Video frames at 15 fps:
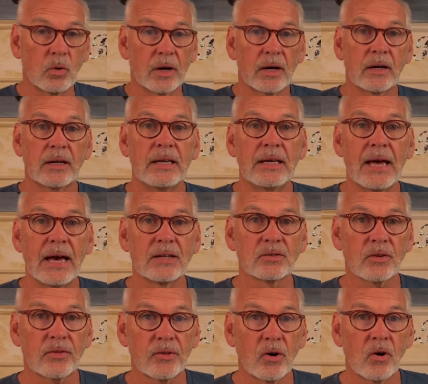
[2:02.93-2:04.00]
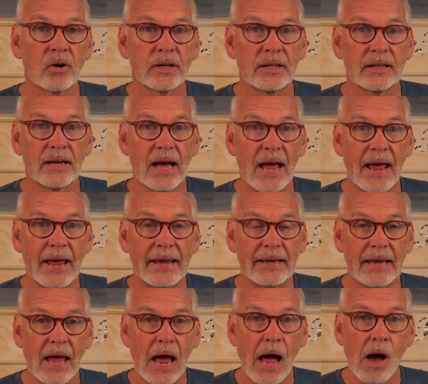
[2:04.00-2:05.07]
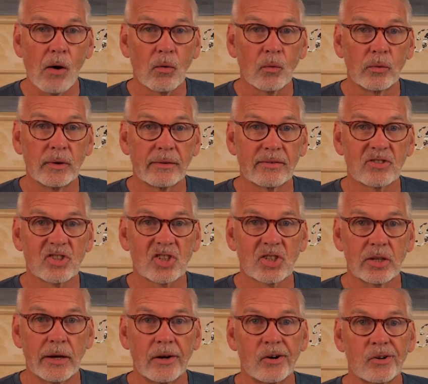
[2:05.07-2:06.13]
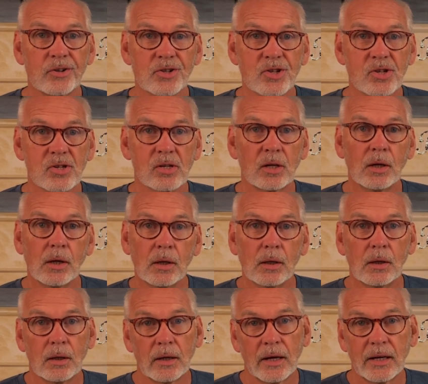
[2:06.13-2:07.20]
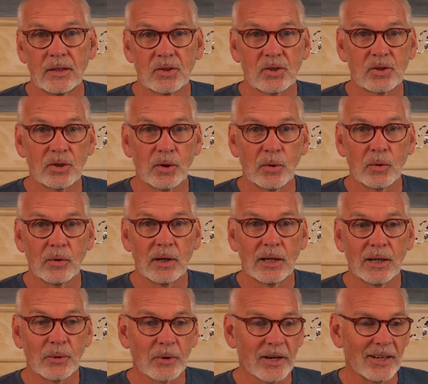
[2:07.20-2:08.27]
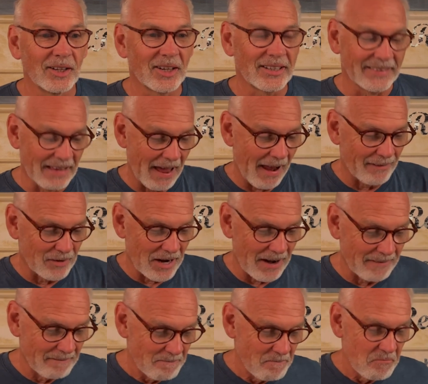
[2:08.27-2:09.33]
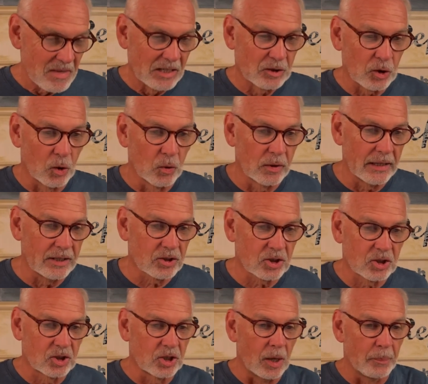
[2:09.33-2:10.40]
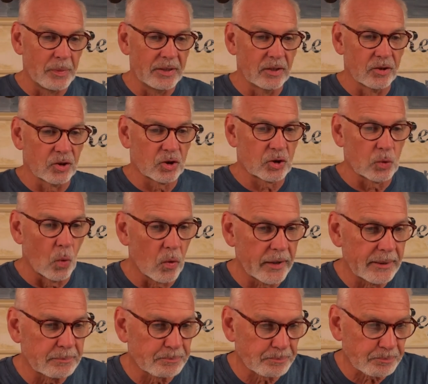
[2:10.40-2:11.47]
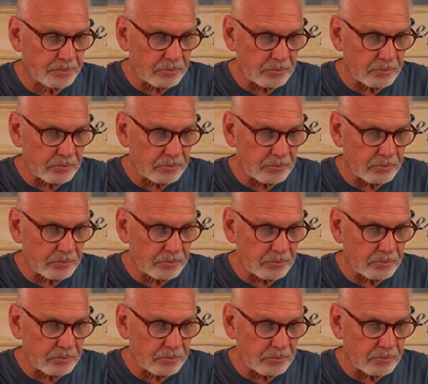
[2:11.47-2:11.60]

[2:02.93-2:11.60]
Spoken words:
where he has authority to hang out with sinners. And so we're going to look at that, right? And so let's jump into the story.